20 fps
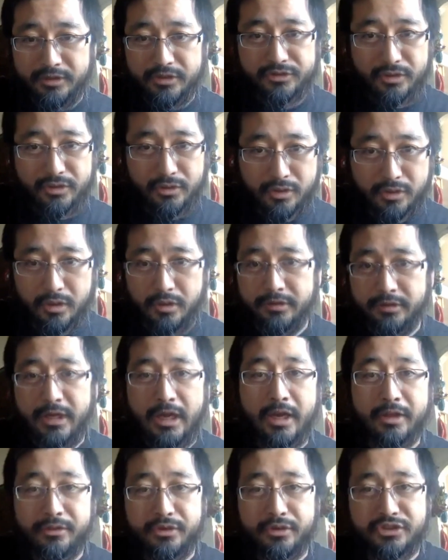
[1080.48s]
the so-called
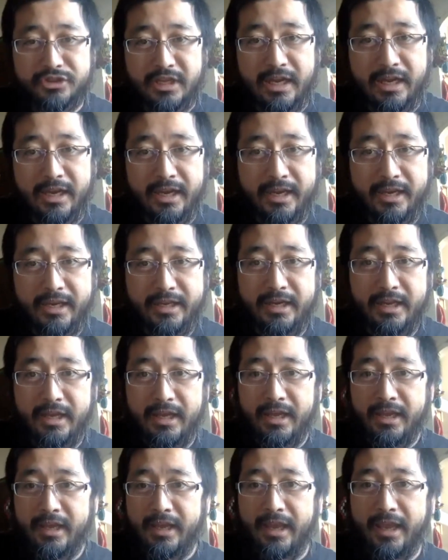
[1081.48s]
other side
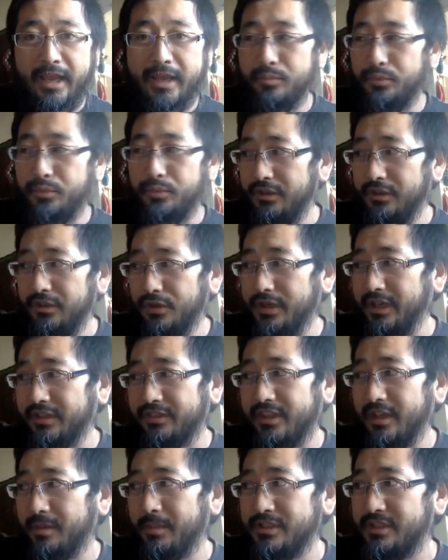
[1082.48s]
and we look
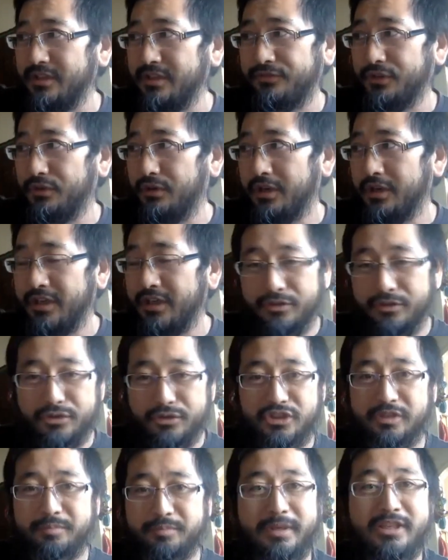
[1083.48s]
at them as if they're another
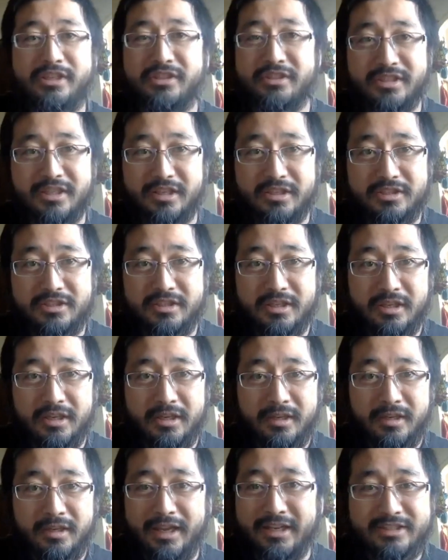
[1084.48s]
species.
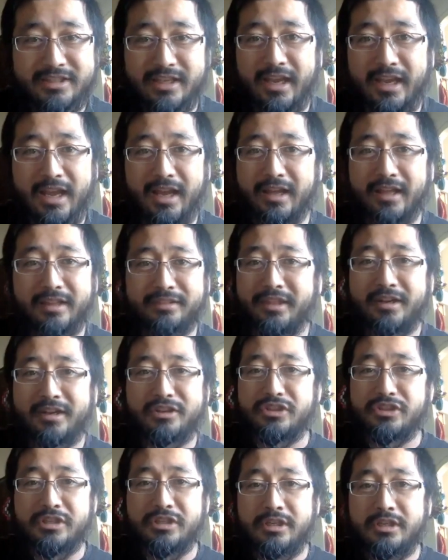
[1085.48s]
And it's like,
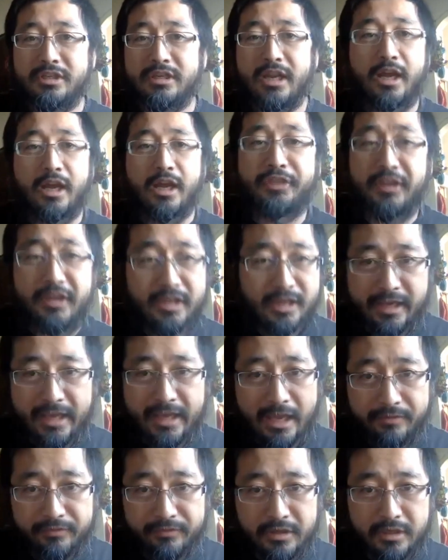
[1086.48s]
there's nothing I
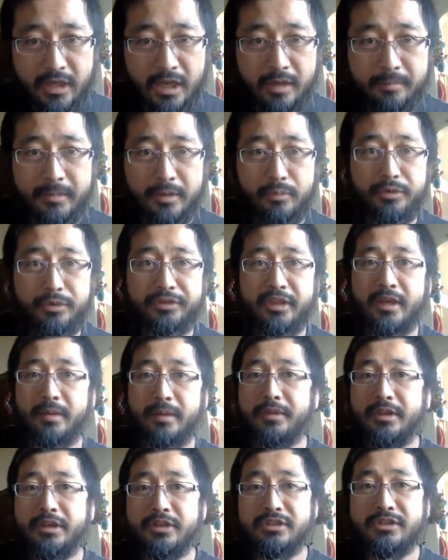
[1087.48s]
have in common with
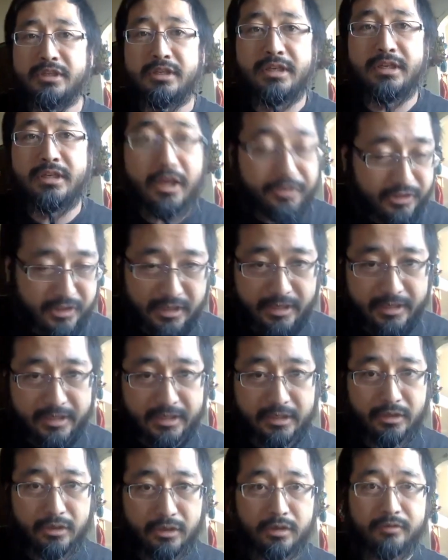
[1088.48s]
them. There's nothing I
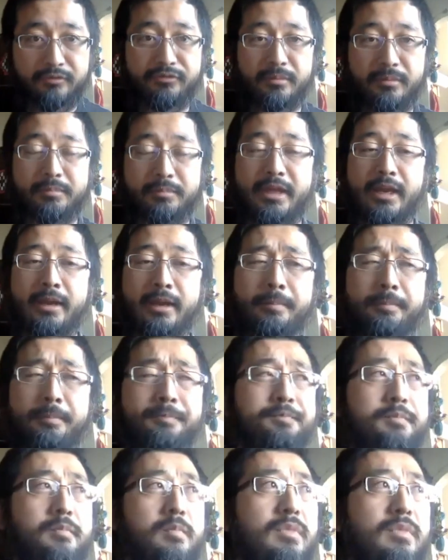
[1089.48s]
can learn from
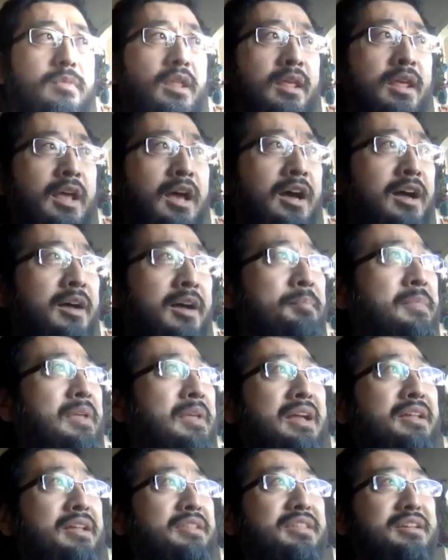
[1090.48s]
them.
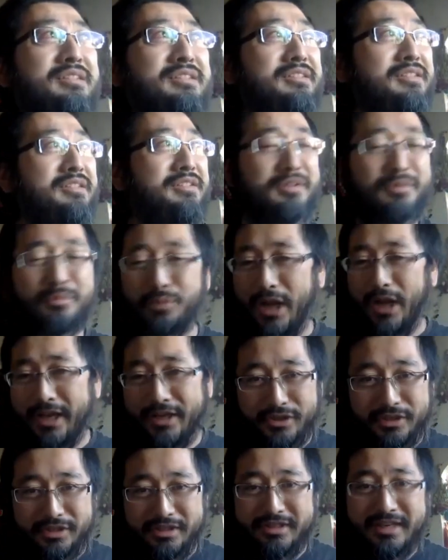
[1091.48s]
I
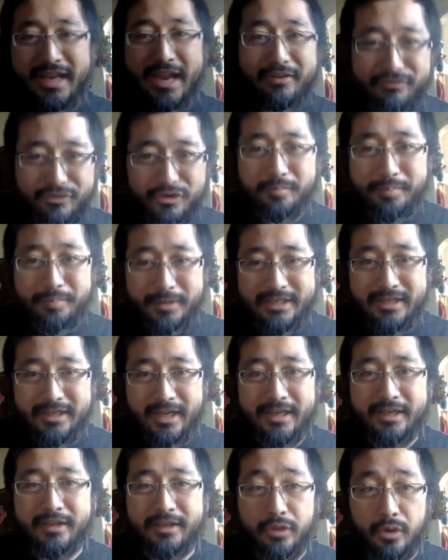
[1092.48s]
could never be
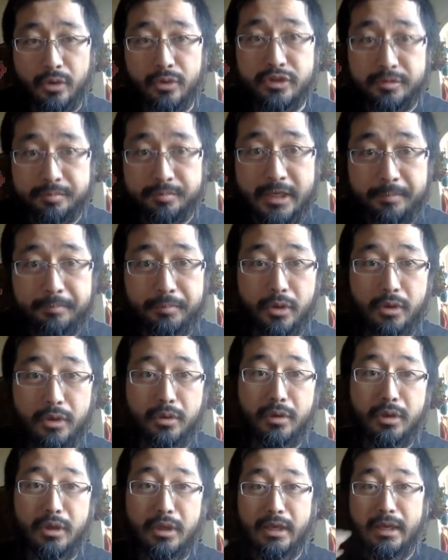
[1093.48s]
like those
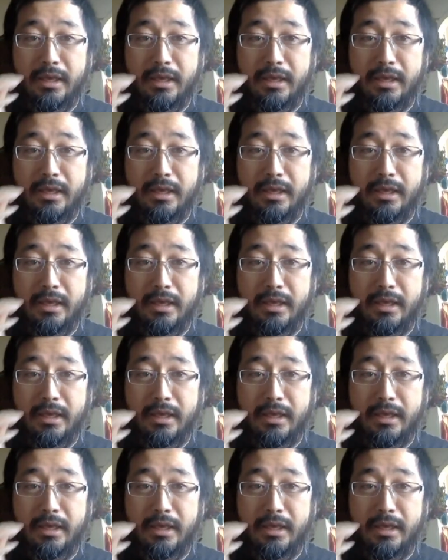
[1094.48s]
people.